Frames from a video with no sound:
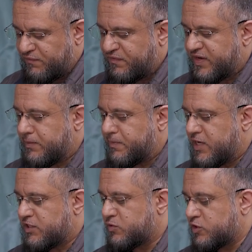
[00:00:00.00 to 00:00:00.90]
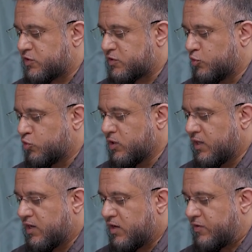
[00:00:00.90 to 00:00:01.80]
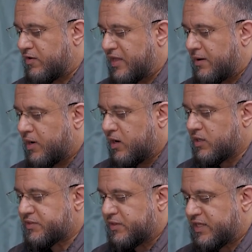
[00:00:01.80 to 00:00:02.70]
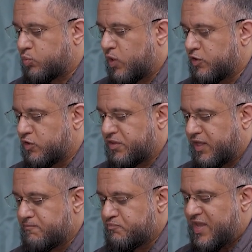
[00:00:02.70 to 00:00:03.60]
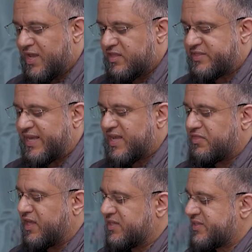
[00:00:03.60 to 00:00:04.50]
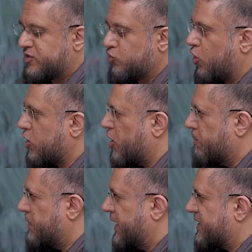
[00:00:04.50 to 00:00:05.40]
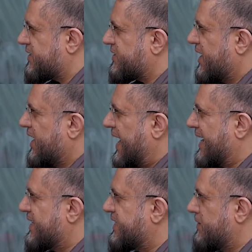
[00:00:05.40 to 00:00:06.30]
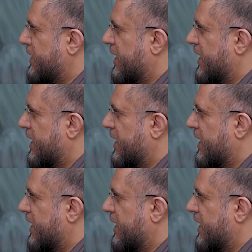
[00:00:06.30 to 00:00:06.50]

15 pages, which are small, around that mark. So that's one good thing. The second thing is it's not complex academia.